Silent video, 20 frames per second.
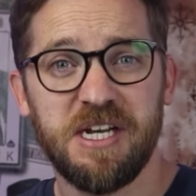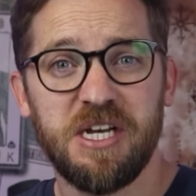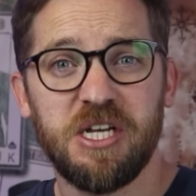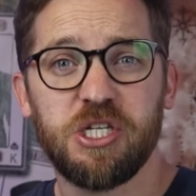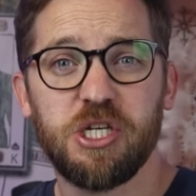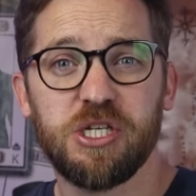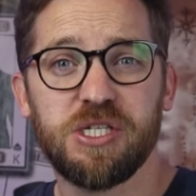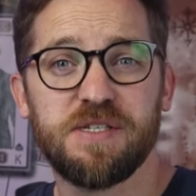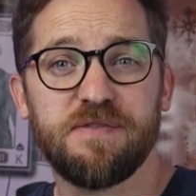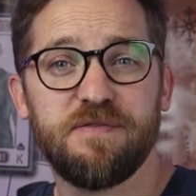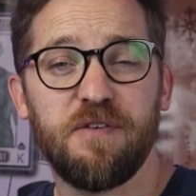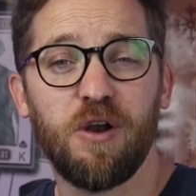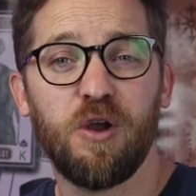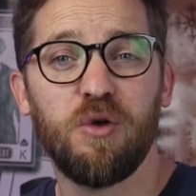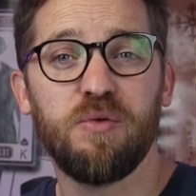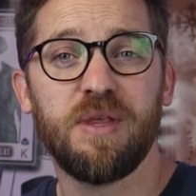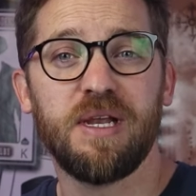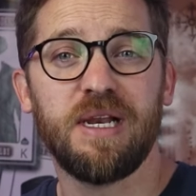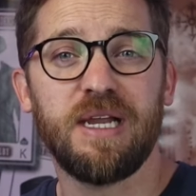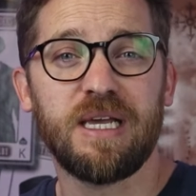just
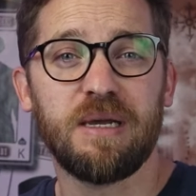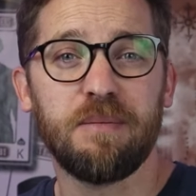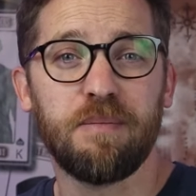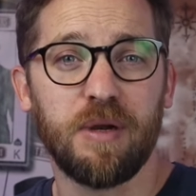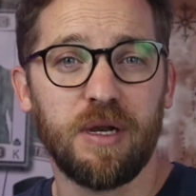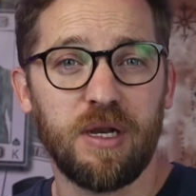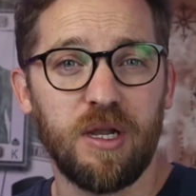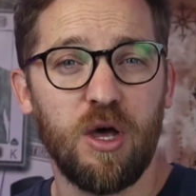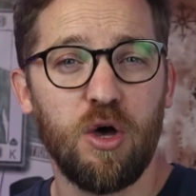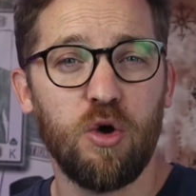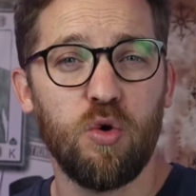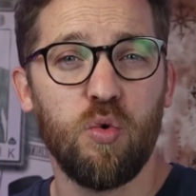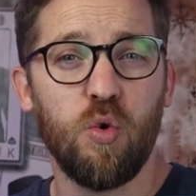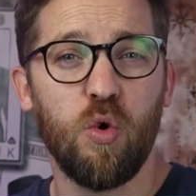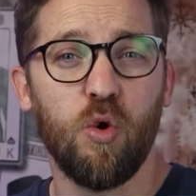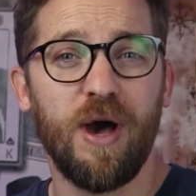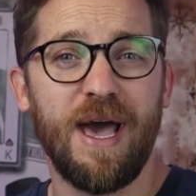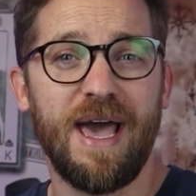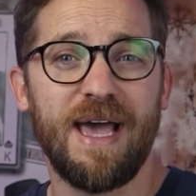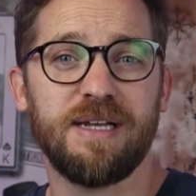follow the link below
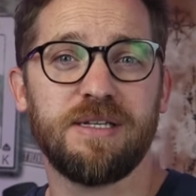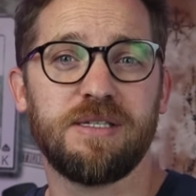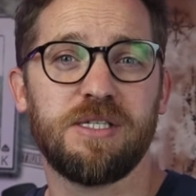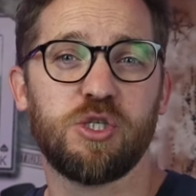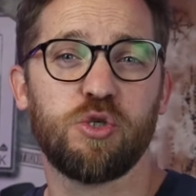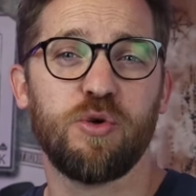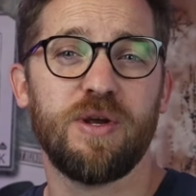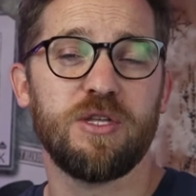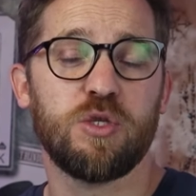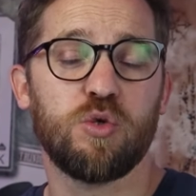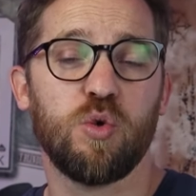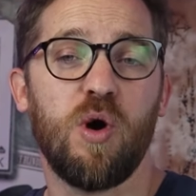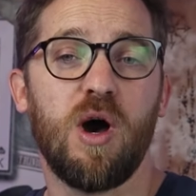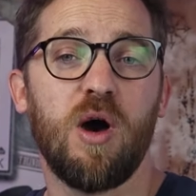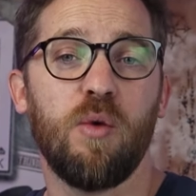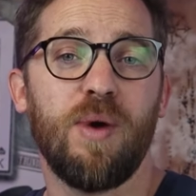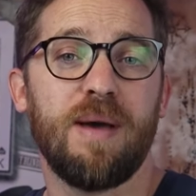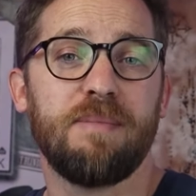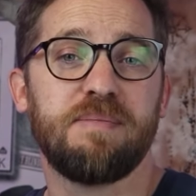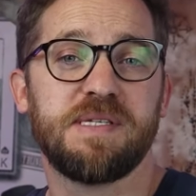or head straight to
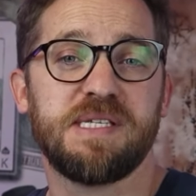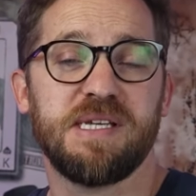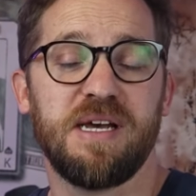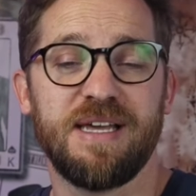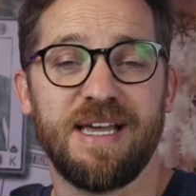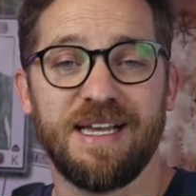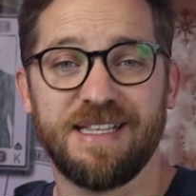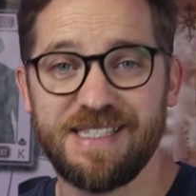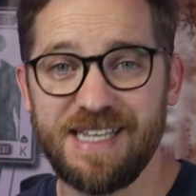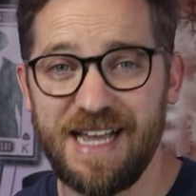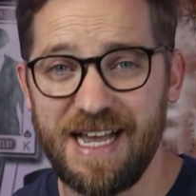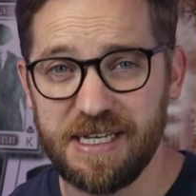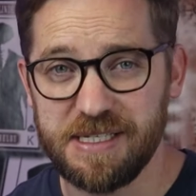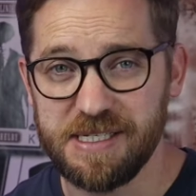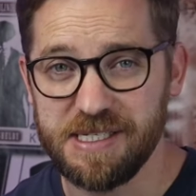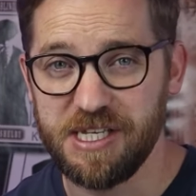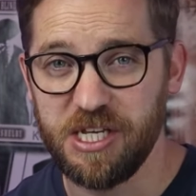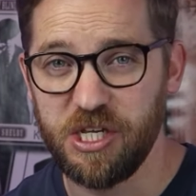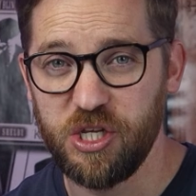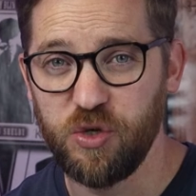our website at
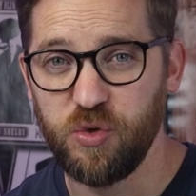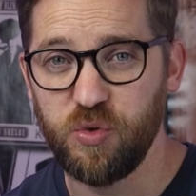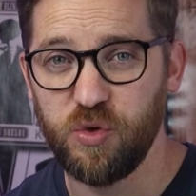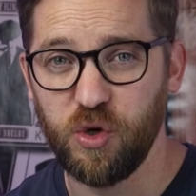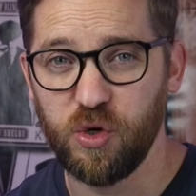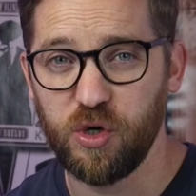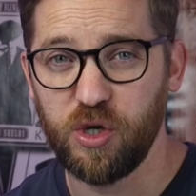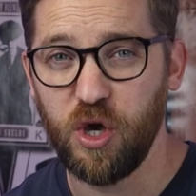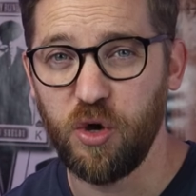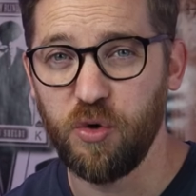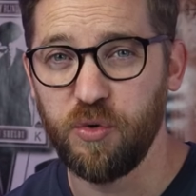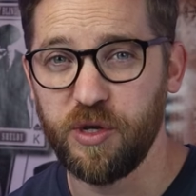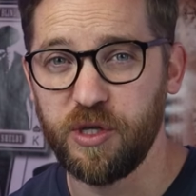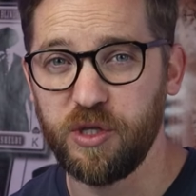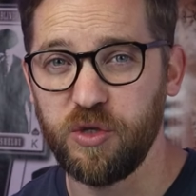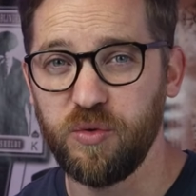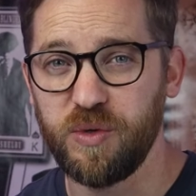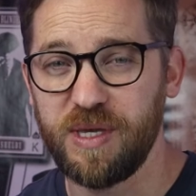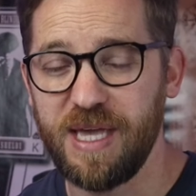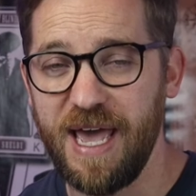
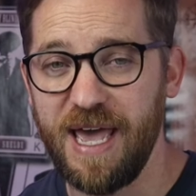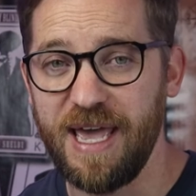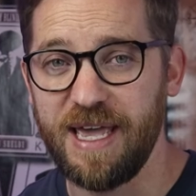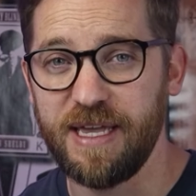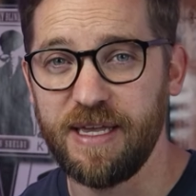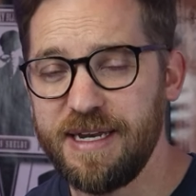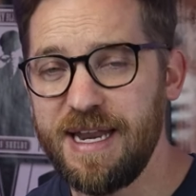tax2u.co.uk.